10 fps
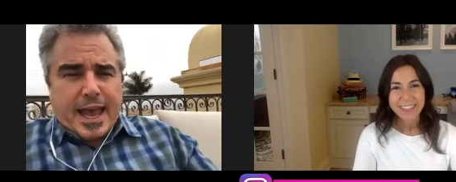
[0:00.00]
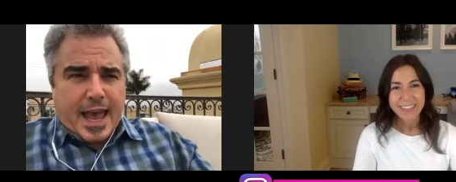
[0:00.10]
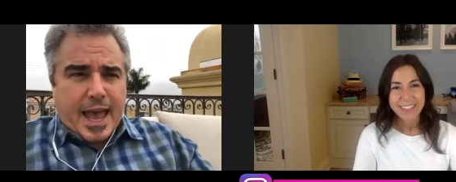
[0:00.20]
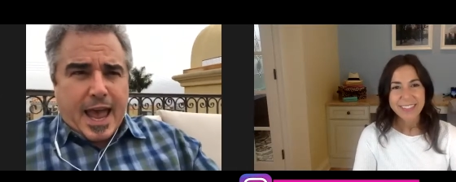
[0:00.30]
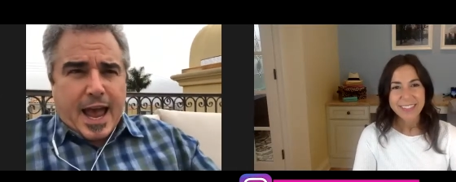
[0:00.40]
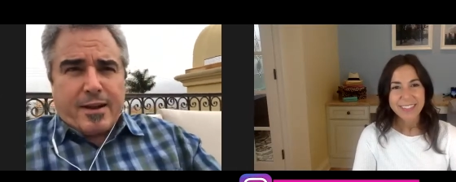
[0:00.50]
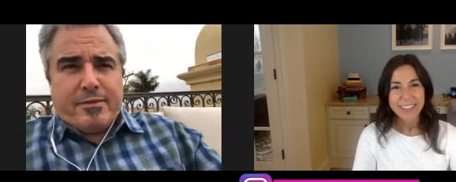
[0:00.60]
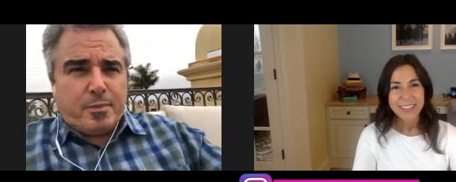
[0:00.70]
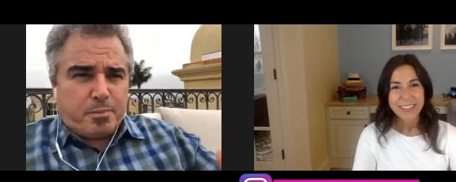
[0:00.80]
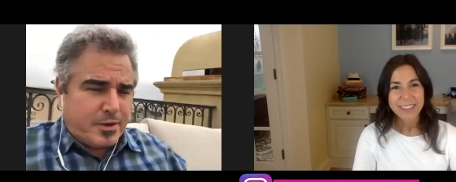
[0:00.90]
Speaker 1: out of the
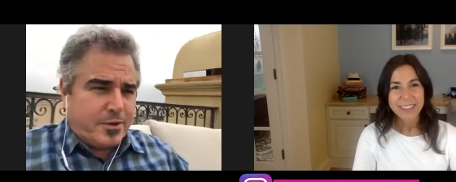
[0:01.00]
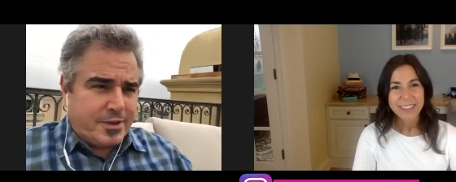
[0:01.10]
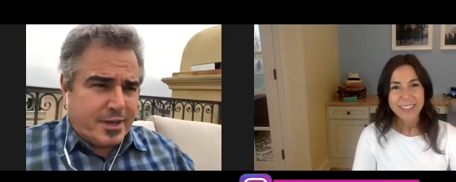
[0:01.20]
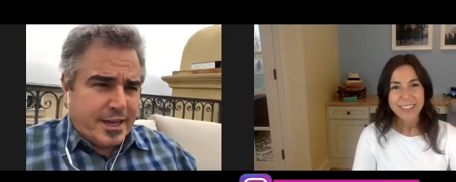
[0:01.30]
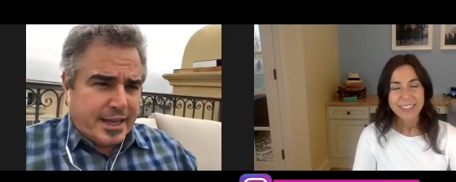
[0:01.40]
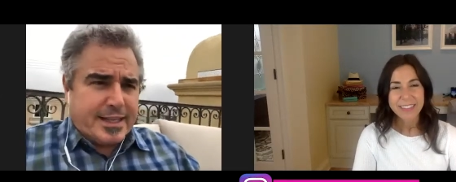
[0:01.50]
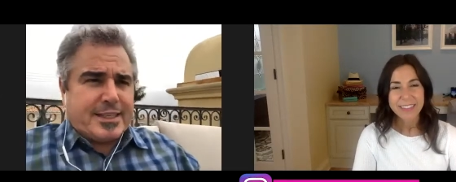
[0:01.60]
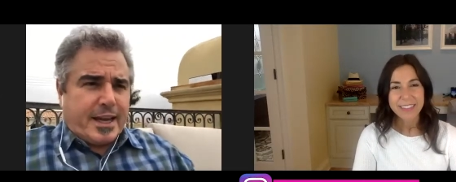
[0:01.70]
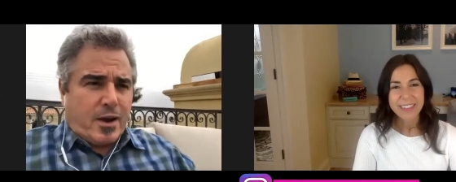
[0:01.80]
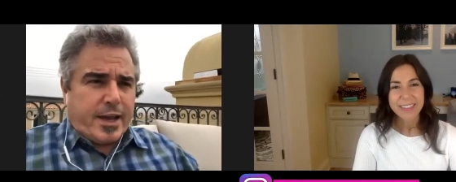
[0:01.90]
blue. It's like,
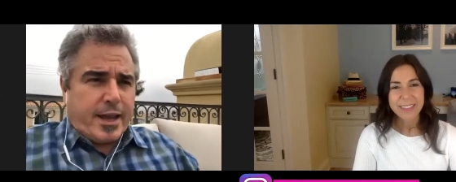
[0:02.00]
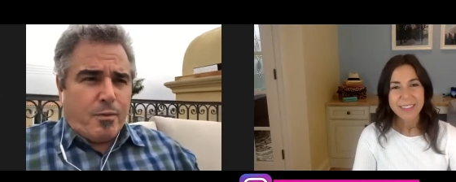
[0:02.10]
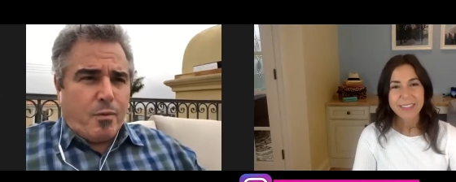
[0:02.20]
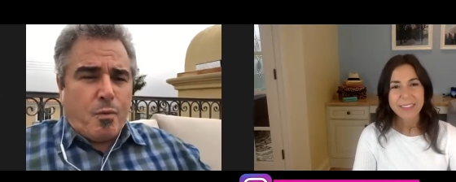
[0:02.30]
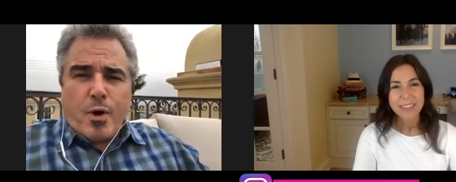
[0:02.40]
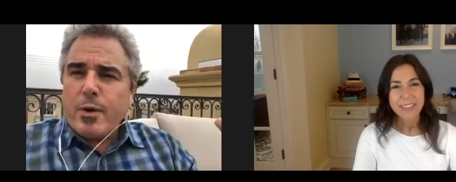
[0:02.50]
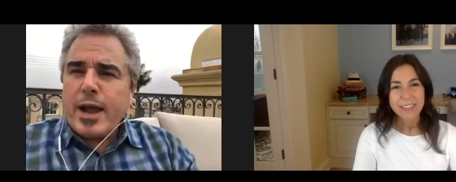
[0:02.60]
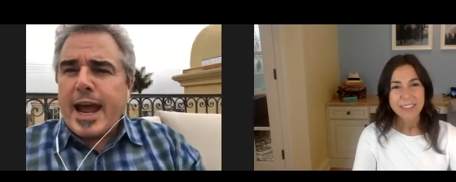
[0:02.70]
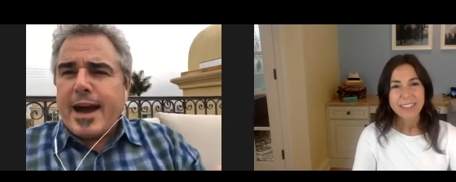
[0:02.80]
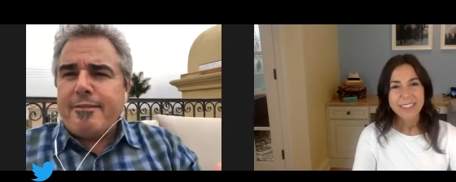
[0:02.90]
okay, what do I
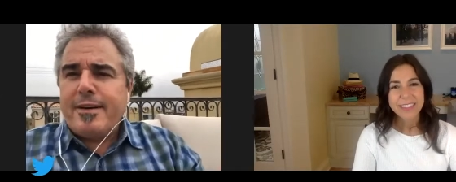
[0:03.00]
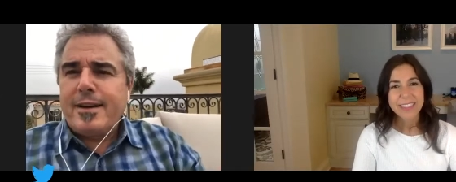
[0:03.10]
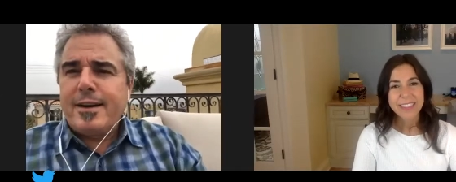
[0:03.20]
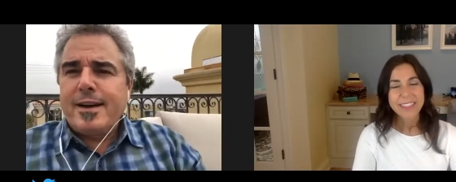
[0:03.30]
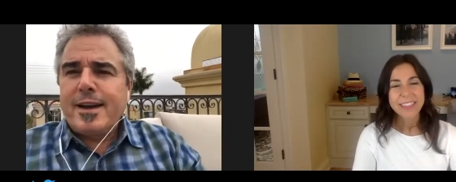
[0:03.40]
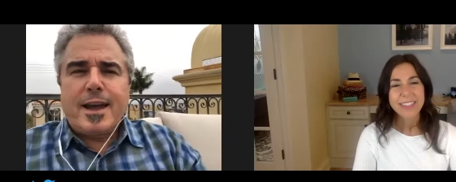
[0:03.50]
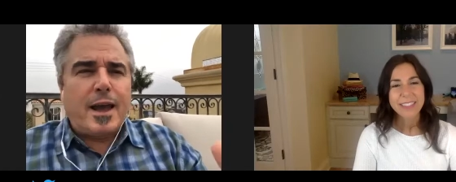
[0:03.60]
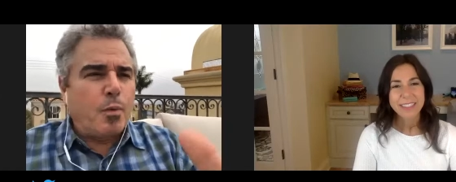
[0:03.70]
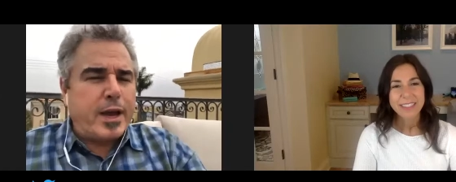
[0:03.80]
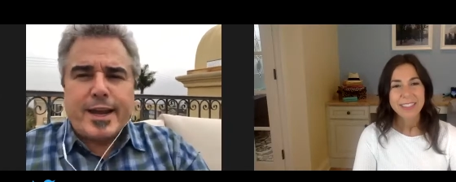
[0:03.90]
have
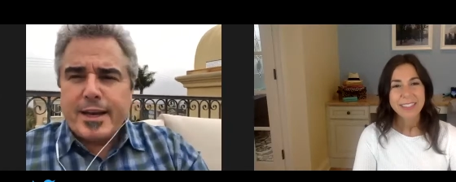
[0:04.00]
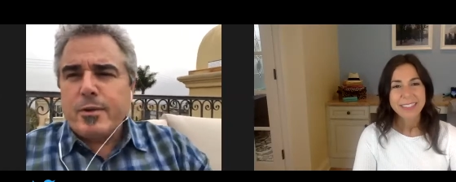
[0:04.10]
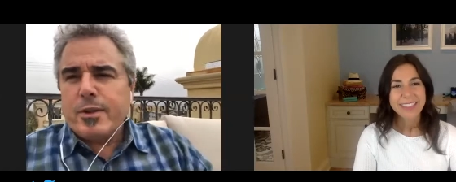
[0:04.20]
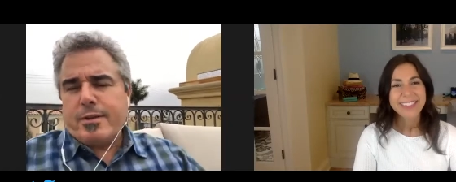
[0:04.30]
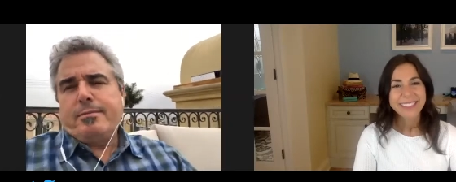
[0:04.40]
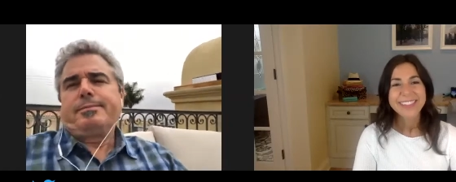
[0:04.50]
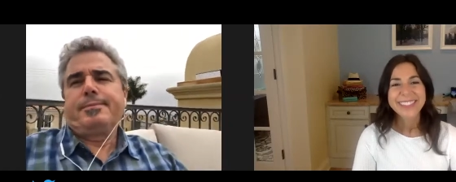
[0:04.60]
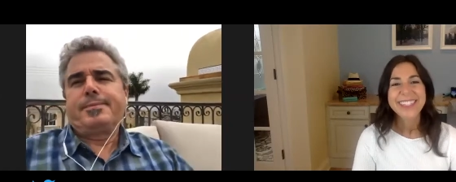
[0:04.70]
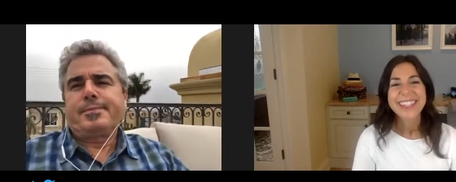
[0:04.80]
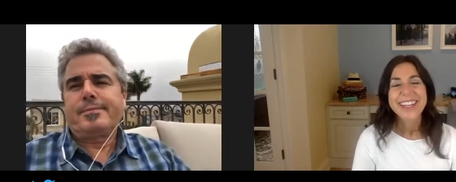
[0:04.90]
and what can I do with
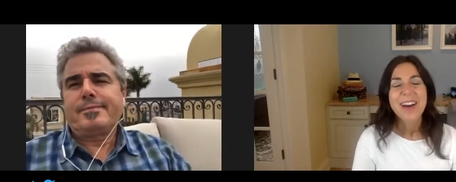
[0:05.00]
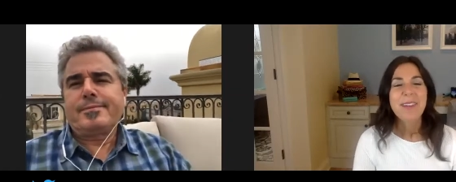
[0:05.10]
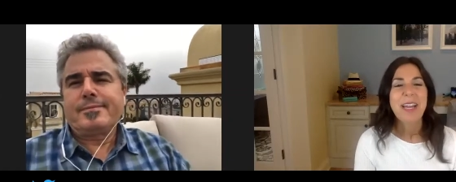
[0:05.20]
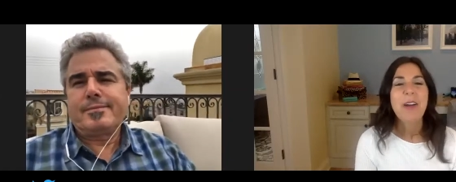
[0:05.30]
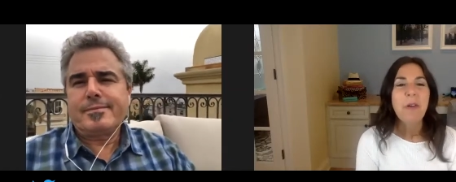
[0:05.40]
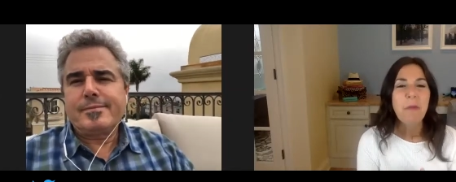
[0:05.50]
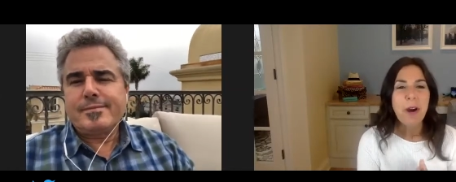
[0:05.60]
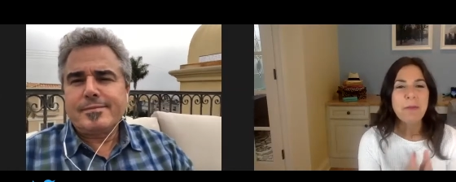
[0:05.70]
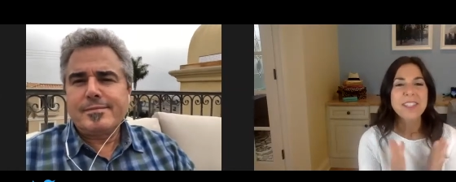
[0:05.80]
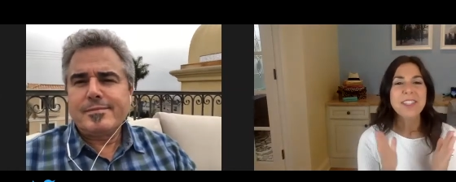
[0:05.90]
it?
Speaker 2: Okay.
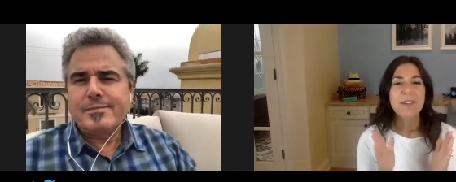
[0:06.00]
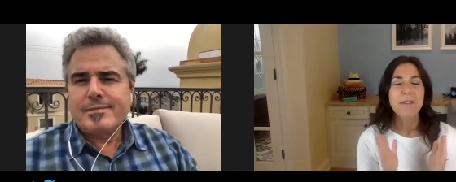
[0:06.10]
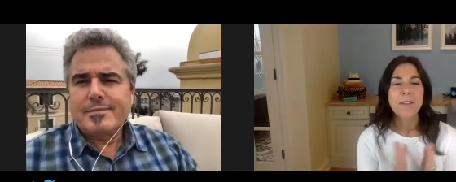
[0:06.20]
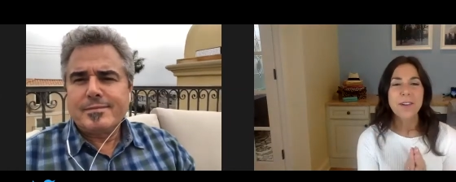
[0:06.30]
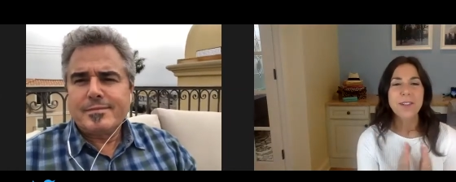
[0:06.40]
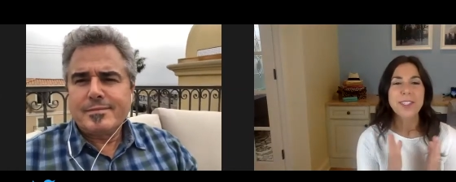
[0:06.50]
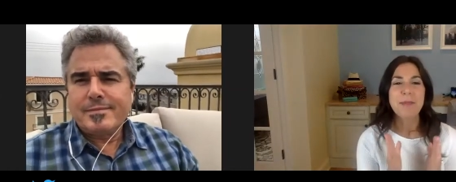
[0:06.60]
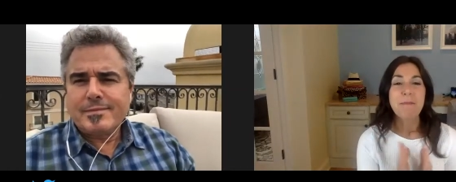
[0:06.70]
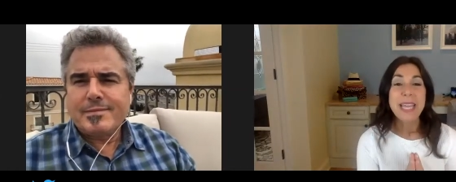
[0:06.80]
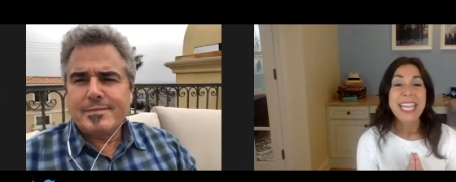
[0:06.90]
What was the first
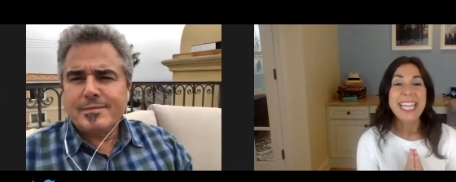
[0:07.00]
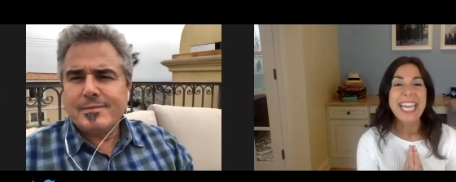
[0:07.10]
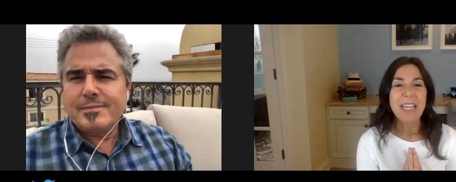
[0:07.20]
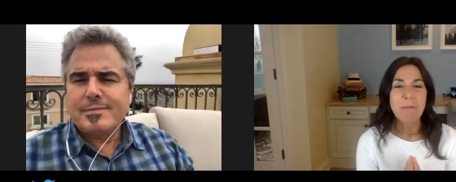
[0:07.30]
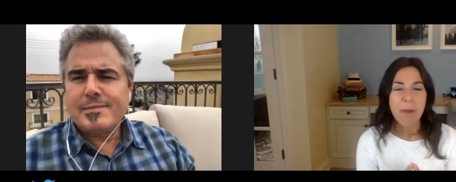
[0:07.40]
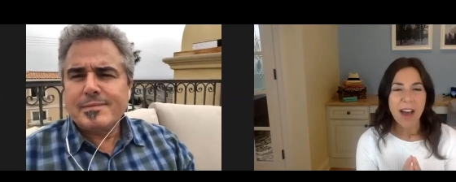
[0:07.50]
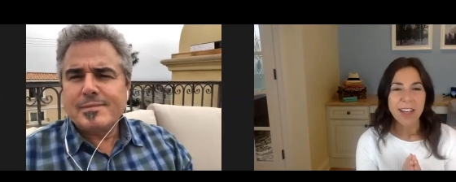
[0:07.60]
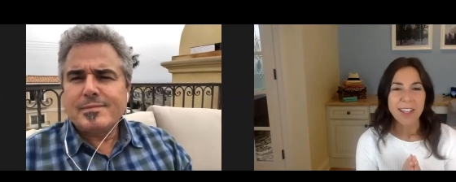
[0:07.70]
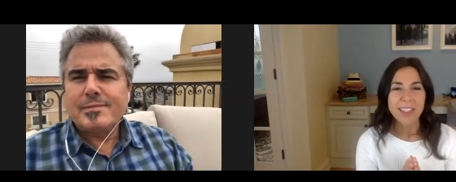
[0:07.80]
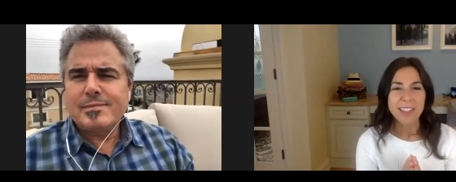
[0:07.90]
make and
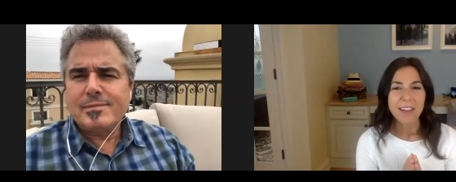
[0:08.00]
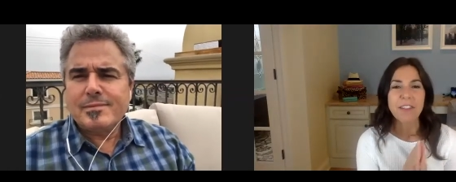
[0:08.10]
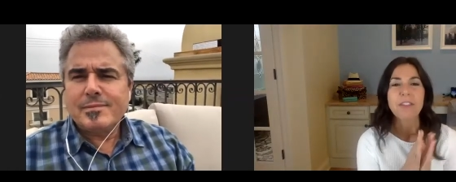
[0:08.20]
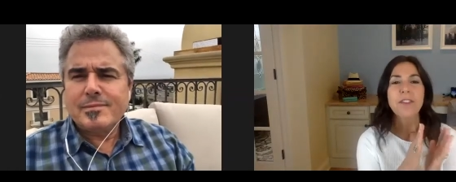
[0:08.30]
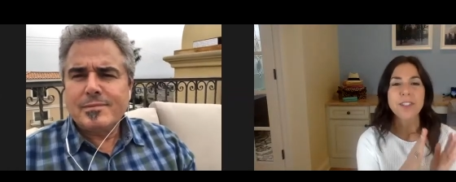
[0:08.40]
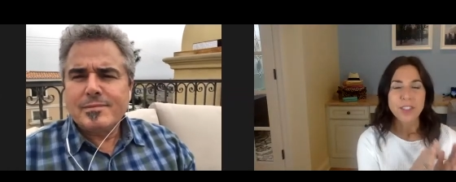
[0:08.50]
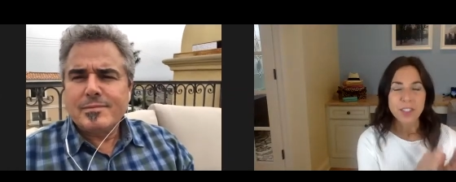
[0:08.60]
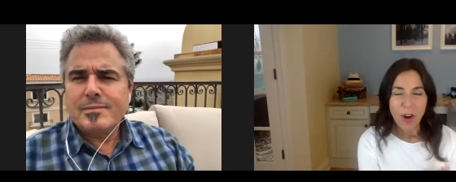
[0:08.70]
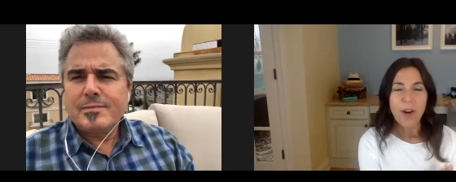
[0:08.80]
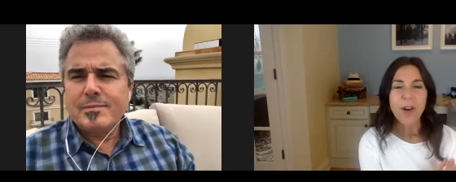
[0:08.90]
model of the first
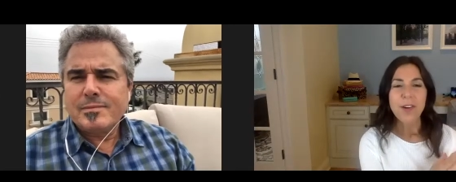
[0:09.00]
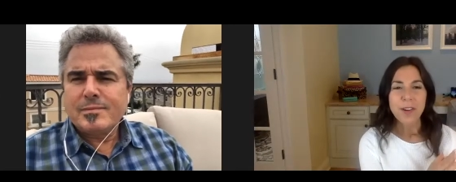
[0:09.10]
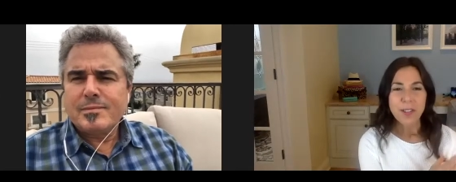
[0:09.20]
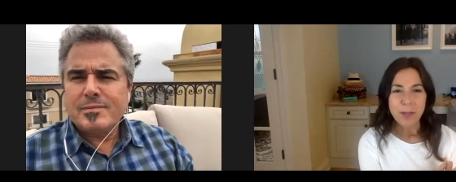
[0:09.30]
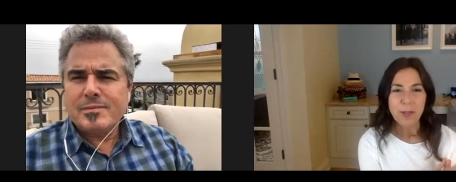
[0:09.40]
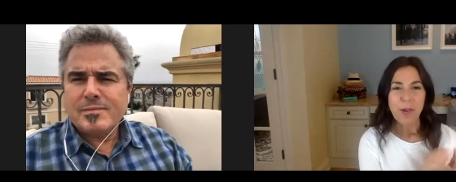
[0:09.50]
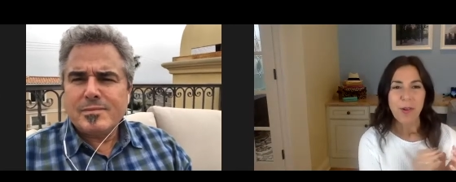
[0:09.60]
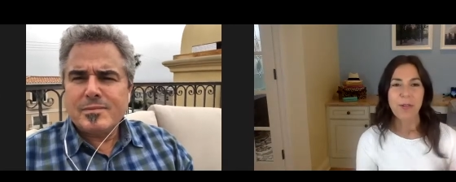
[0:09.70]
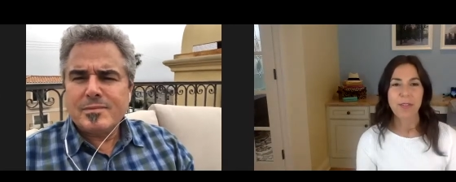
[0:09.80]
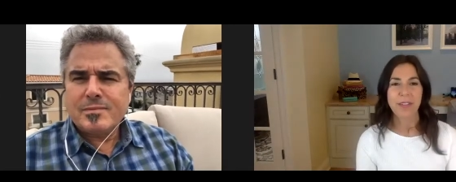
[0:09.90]
car you
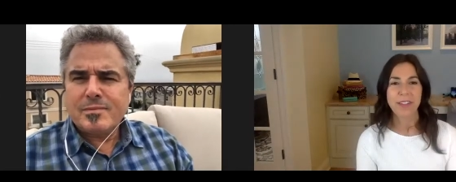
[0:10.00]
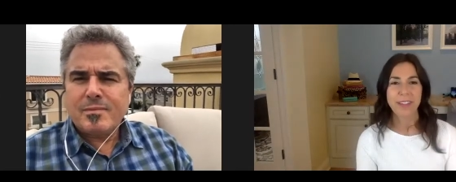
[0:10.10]
drove?